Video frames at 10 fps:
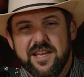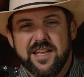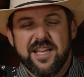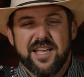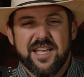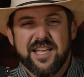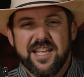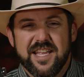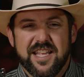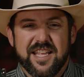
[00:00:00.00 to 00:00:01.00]

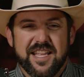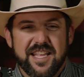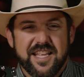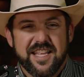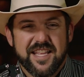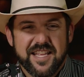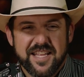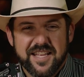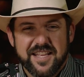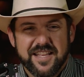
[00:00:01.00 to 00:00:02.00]

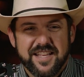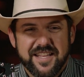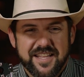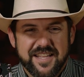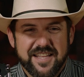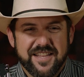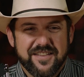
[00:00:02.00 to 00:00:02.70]
[no speech]